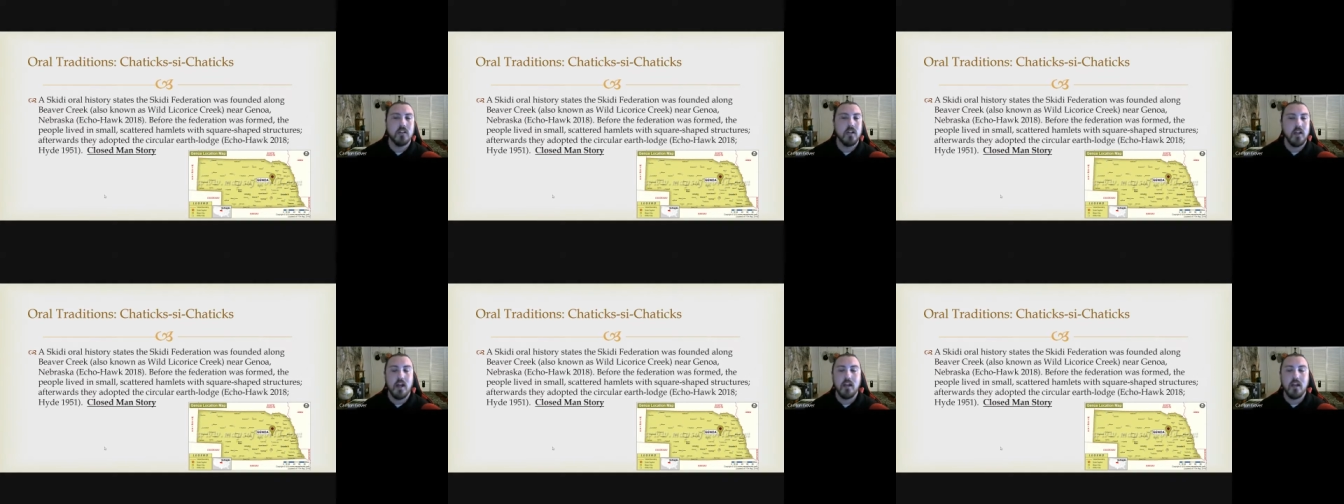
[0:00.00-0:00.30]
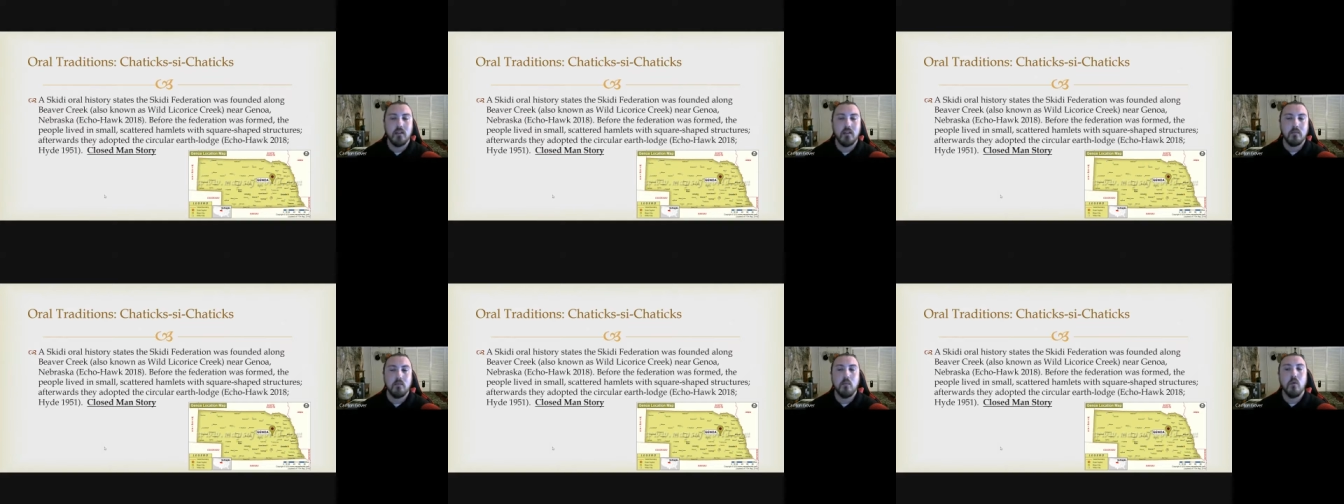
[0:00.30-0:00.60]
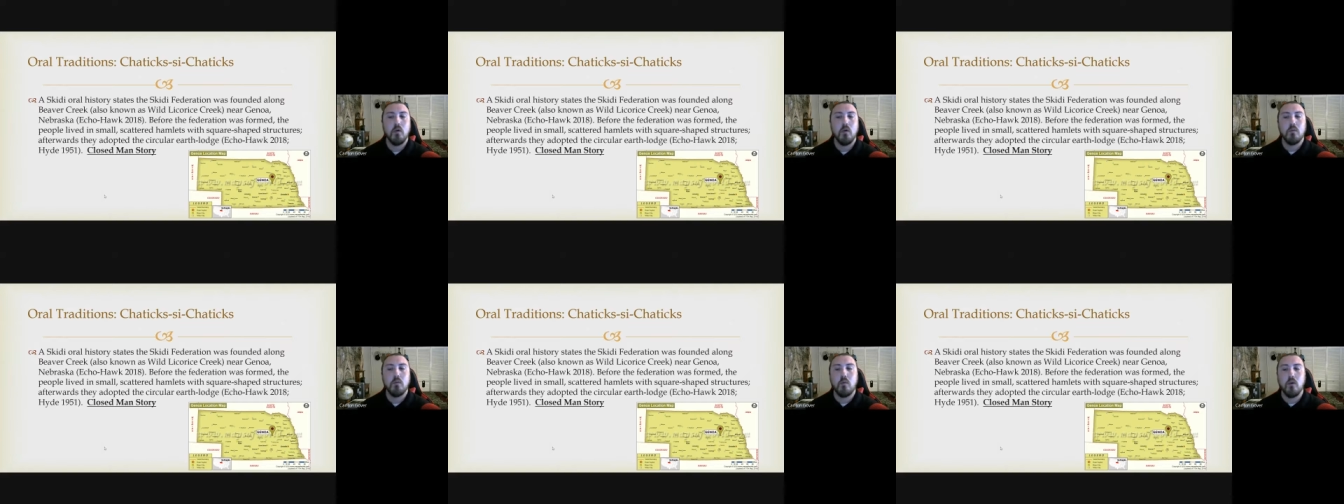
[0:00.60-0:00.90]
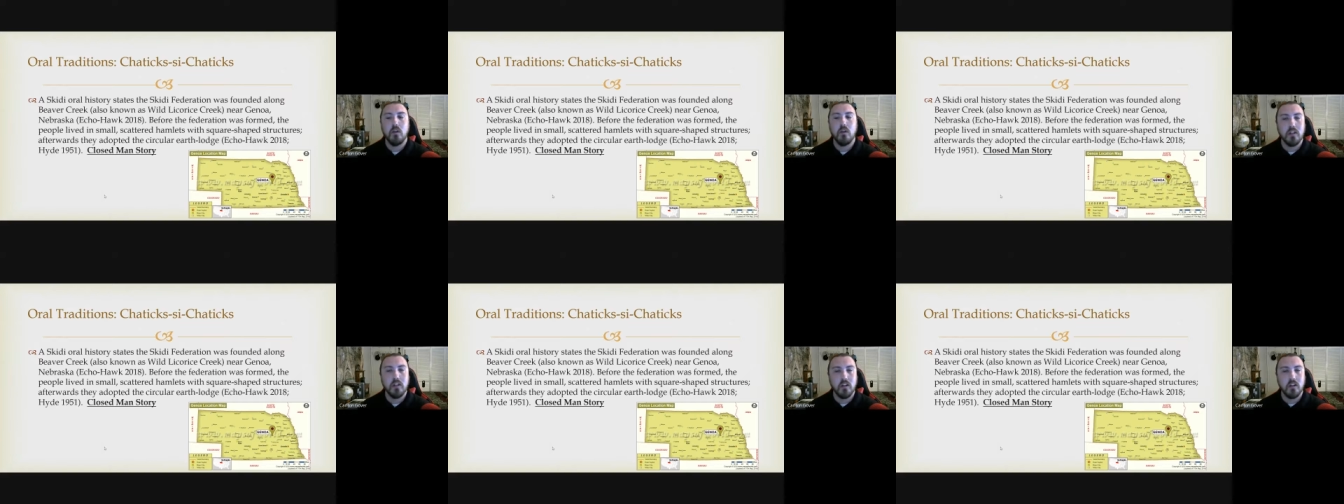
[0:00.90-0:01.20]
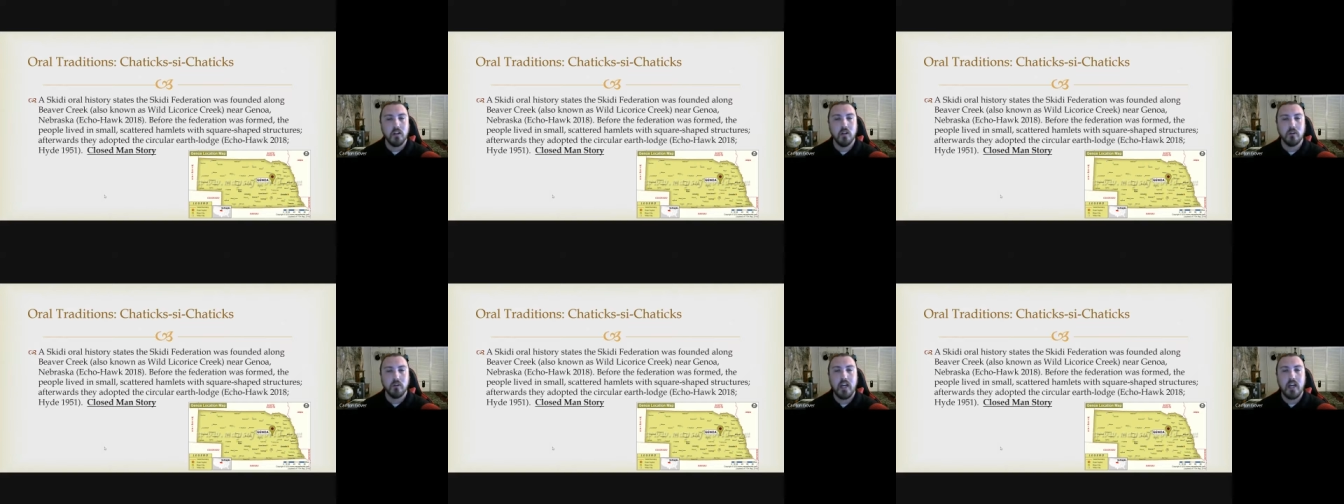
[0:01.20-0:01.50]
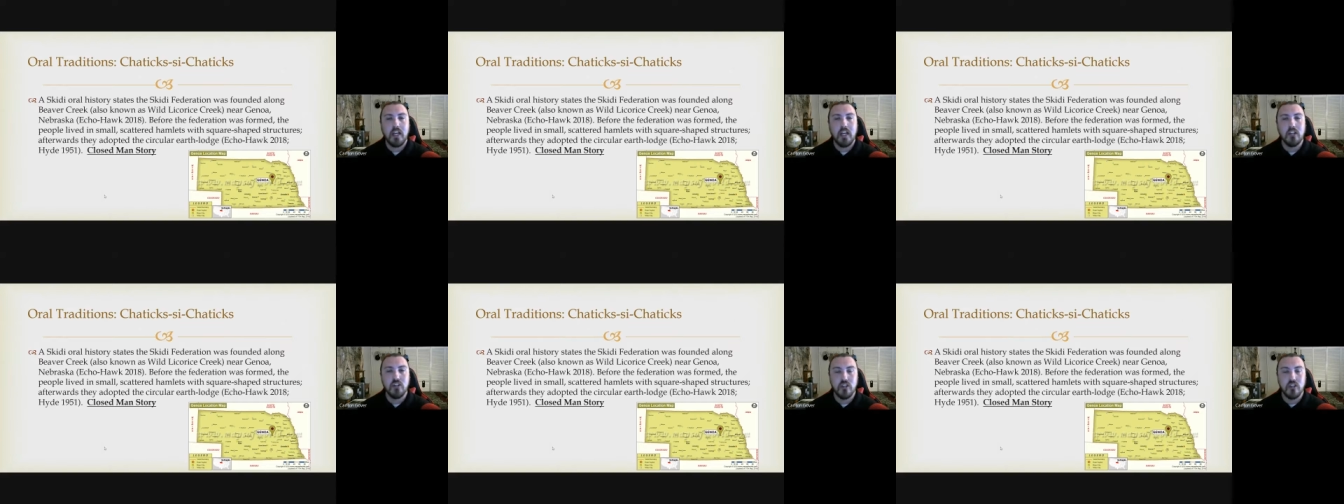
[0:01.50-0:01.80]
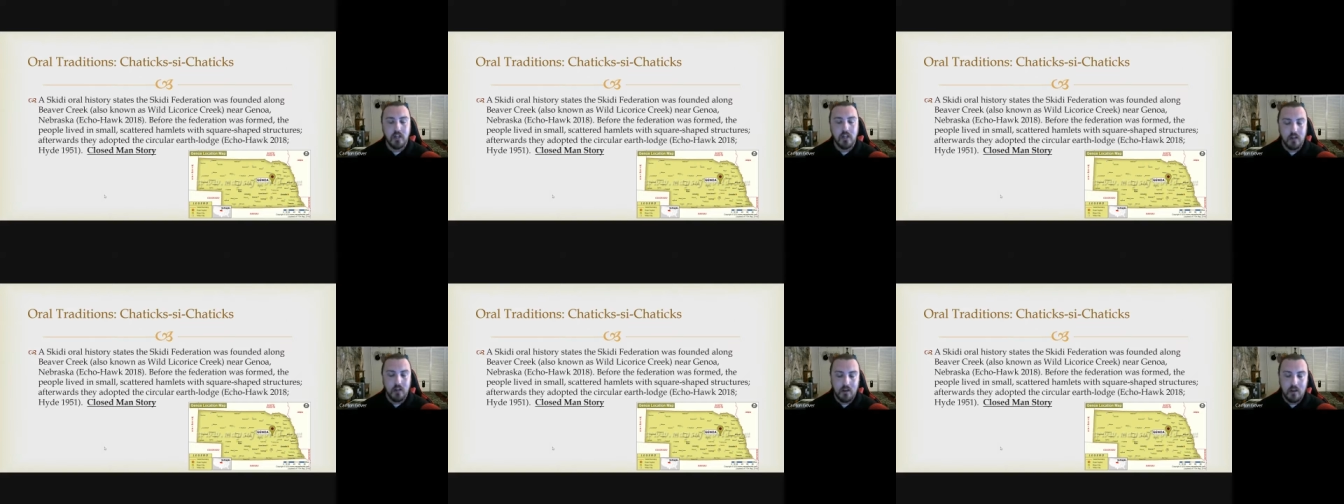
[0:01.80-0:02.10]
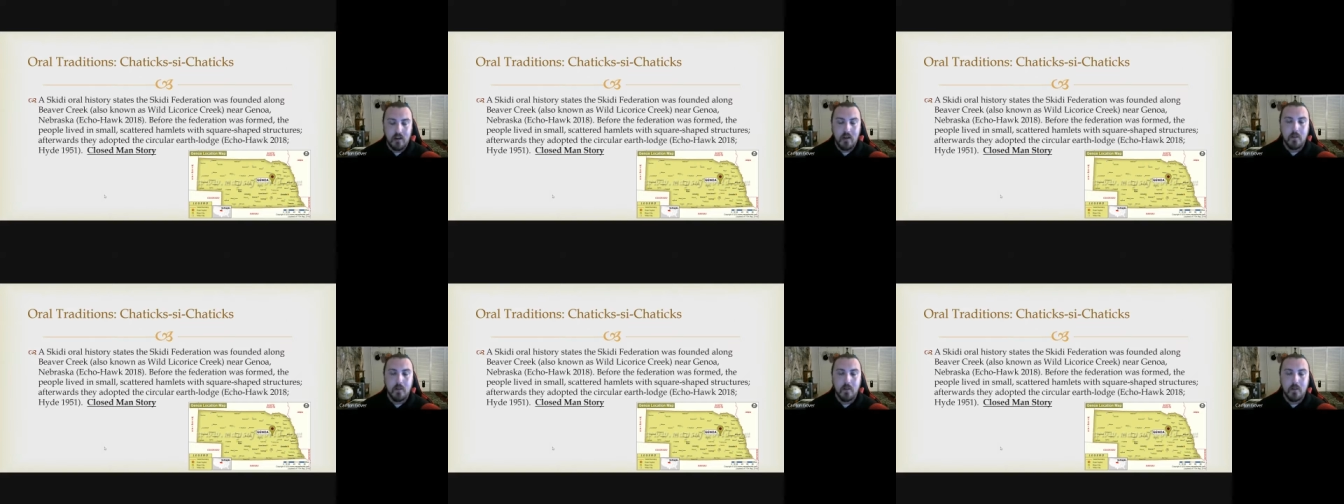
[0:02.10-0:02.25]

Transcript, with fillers: And, and more importantly, the location.